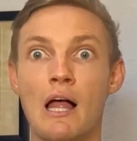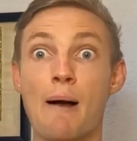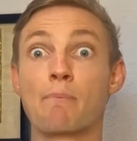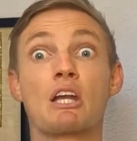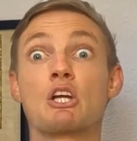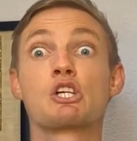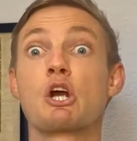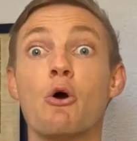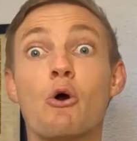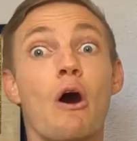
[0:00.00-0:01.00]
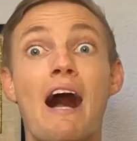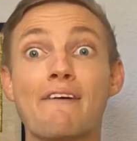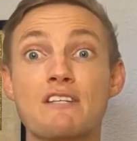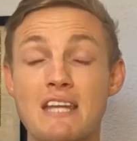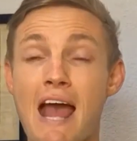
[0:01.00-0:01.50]
I'm going to show her I
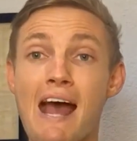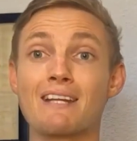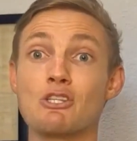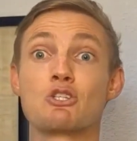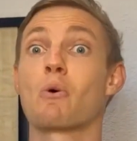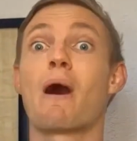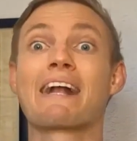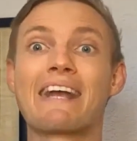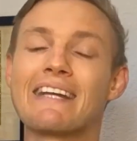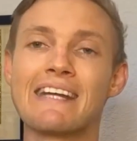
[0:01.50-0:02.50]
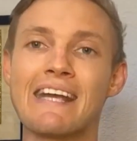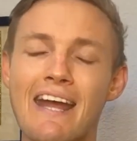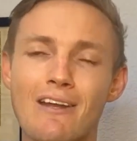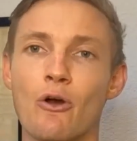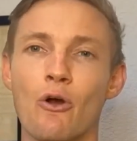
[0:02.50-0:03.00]
have standards so I can
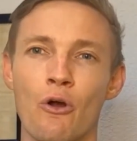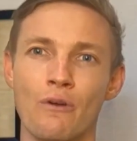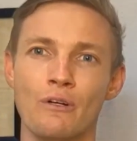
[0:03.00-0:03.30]
get her,